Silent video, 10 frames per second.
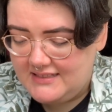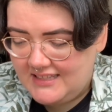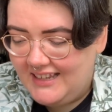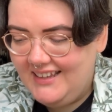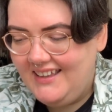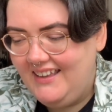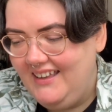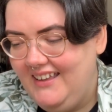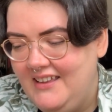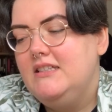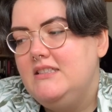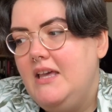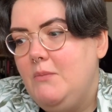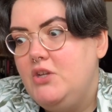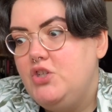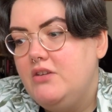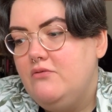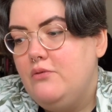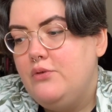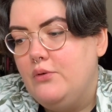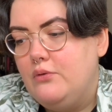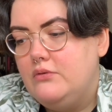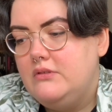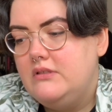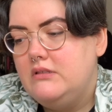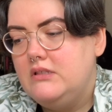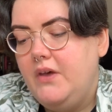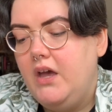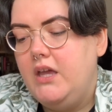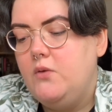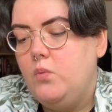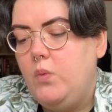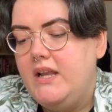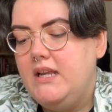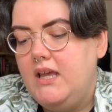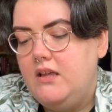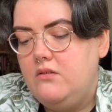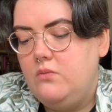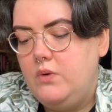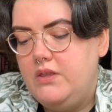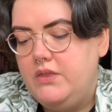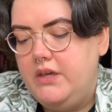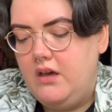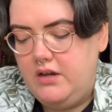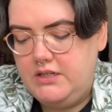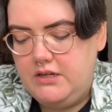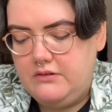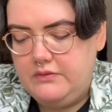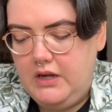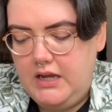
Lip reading: So yeah, my general thoughts, I went in with the idea of